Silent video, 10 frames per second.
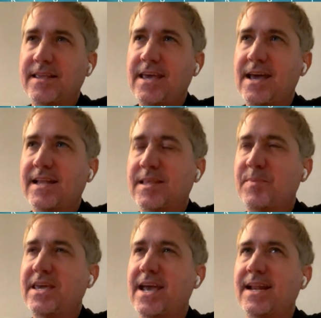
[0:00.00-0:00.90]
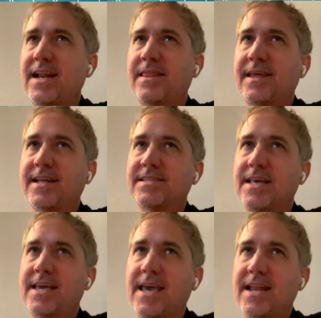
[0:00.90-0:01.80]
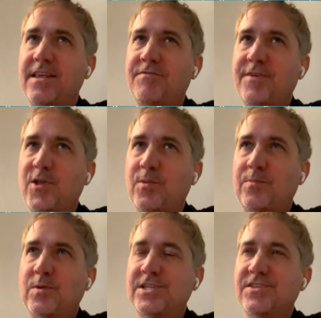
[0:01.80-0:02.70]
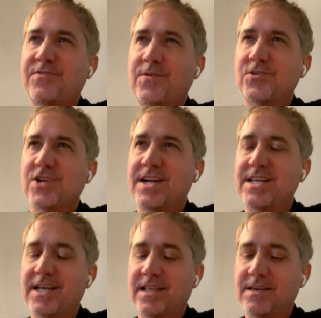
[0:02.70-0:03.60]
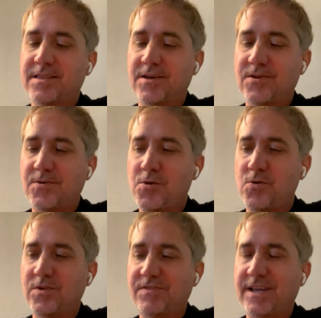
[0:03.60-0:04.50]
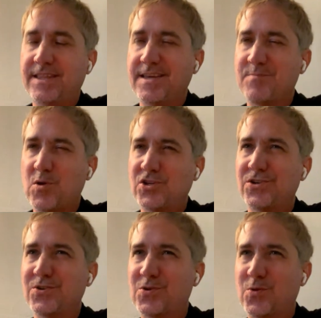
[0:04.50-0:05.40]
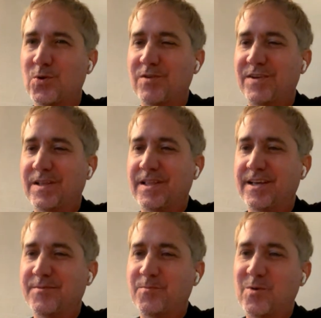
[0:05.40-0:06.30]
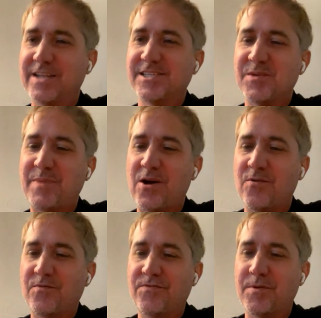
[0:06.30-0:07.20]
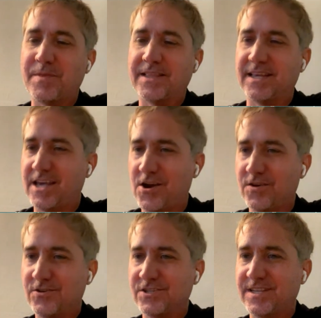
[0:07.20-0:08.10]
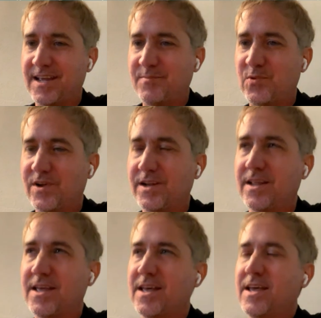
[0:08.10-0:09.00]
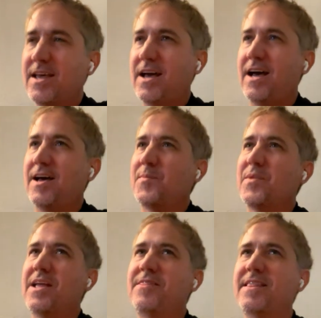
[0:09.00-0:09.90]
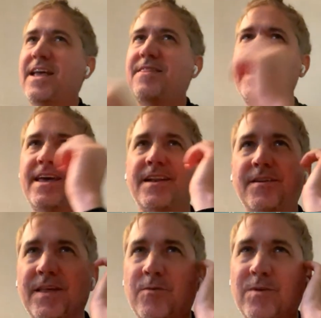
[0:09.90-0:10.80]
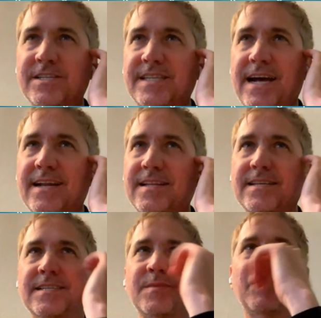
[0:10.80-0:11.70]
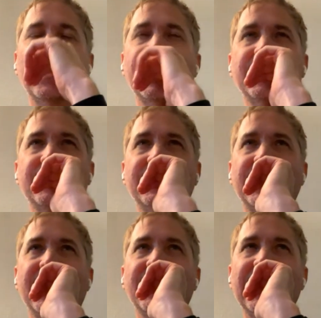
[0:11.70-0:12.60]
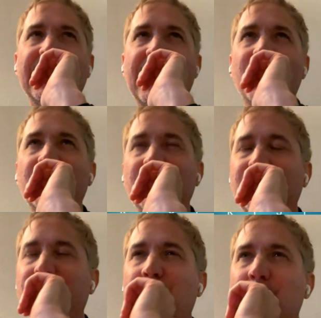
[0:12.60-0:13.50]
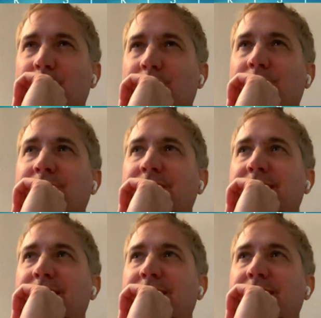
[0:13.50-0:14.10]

yeah, at the beginning, I think it's like any film, which is trying to get like the hold of like the emotional core of it. Like, what is it about from like the character standpoint? um, and and then like once that is in place then like how to use the horror